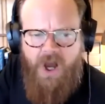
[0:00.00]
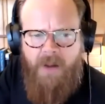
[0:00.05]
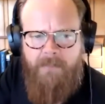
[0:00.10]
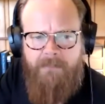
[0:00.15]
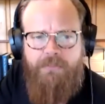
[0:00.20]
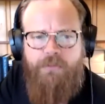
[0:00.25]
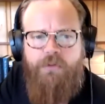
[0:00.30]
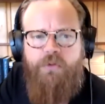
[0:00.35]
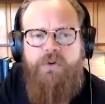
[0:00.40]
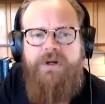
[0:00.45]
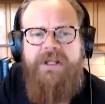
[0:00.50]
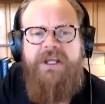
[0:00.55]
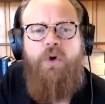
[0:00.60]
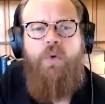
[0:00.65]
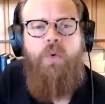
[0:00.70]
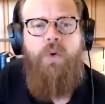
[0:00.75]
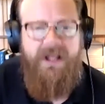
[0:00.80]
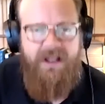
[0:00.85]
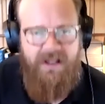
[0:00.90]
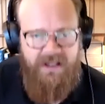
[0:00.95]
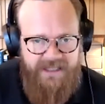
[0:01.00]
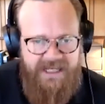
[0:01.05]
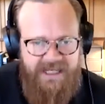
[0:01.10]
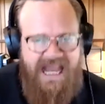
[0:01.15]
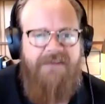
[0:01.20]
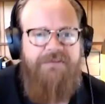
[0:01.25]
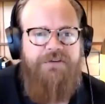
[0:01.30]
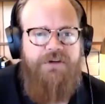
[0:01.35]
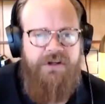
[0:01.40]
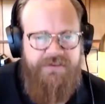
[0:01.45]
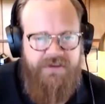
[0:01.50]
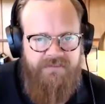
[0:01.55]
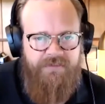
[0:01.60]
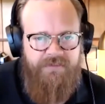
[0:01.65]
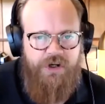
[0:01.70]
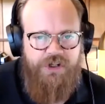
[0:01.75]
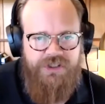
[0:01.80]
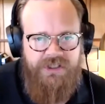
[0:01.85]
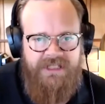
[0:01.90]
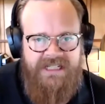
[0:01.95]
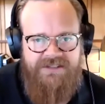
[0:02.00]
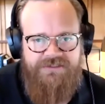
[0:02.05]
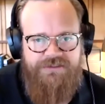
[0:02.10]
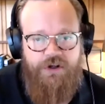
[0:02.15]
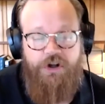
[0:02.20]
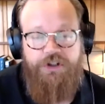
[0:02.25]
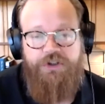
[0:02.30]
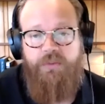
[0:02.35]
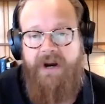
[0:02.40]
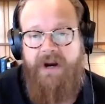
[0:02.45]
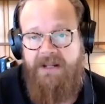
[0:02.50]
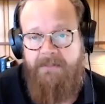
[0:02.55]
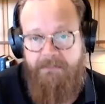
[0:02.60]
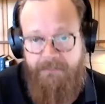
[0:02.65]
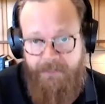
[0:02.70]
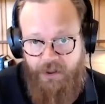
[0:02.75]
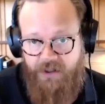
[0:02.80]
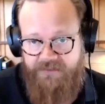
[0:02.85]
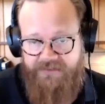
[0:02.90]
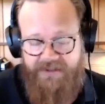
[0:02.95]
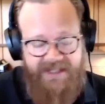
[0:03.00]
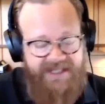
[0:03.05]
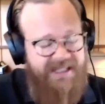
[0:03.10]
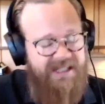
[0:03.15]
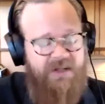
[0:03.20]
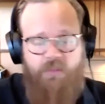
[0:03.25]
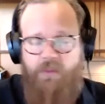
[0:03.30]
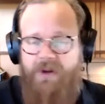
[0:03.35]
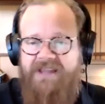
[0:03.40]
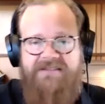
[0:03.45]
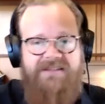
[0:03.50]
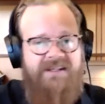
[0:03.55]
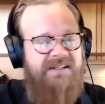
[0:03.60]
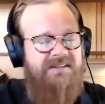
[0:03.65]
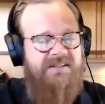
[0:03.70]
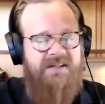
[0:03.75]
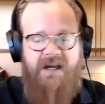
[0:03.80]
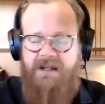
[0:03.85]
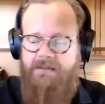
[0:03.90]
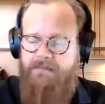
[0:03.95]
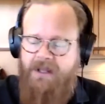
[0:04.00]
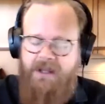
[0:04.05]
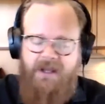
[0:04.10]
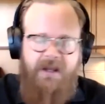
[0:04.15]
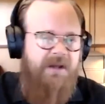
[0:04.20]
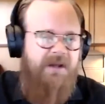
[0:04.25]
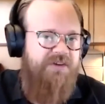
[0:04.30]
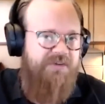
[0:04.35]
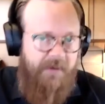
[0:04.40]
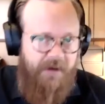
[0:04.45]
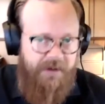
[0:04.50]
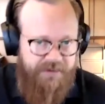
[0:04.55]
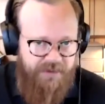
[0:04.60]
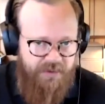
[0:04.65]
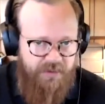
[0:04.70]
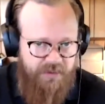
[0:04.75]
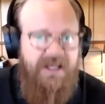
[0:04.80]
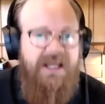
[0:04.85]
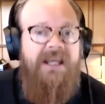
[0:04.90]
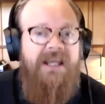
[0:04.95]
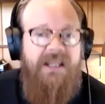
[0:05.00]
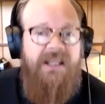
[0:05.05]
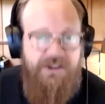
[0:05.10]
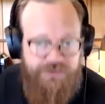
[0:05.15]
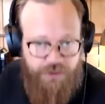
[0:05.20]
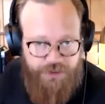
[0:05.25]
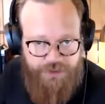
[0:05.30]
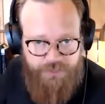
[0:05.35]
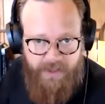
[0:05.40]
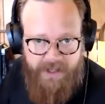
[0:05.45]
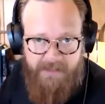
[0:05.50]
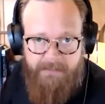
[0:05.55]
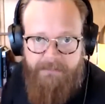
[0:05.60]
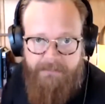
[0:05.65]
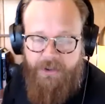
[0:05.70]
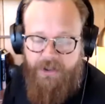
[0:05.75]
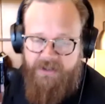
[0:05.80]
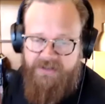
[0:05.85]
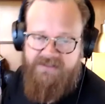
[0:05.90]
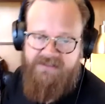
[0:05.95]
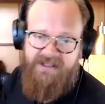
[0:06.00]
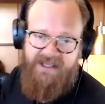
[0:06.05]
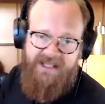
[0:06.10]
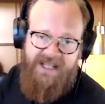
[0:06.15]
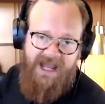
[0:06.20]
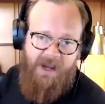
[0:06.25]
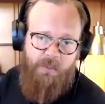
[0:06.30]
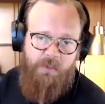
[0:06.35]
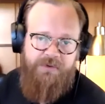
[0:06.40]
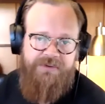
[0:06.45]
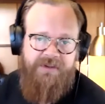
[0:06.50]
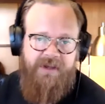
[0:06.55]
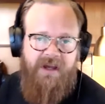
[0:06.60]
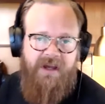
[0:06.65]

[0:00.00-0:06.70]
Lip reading: pretty quickly after his conversion, he starts writing books. Like, he didn't waste any time. Smart dude. He starts writing books. And that was,